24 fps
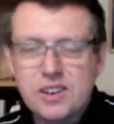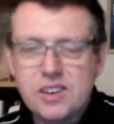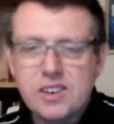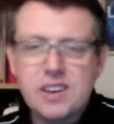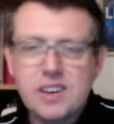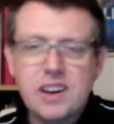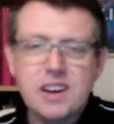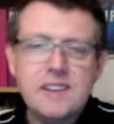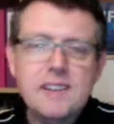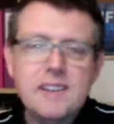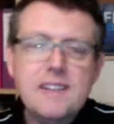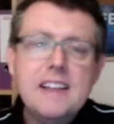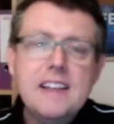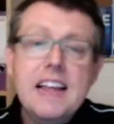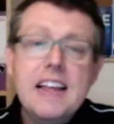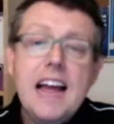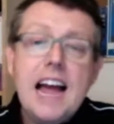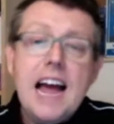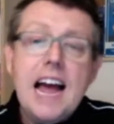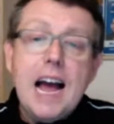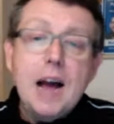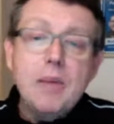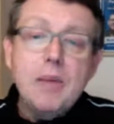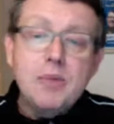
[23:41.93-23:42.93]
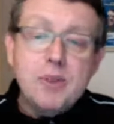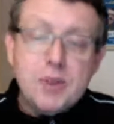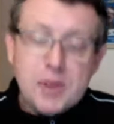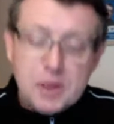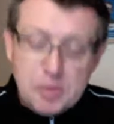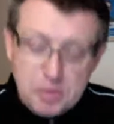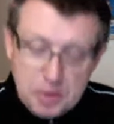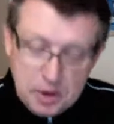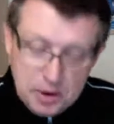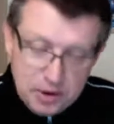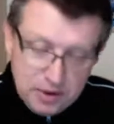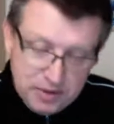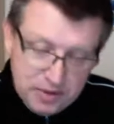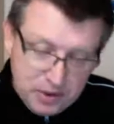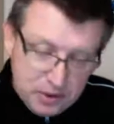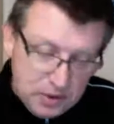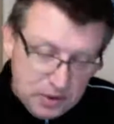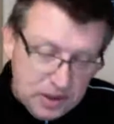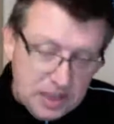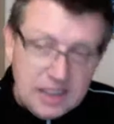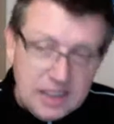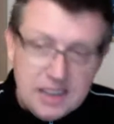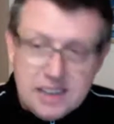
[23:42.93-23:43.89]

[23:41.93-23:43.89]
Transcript: So absolutely beautiful.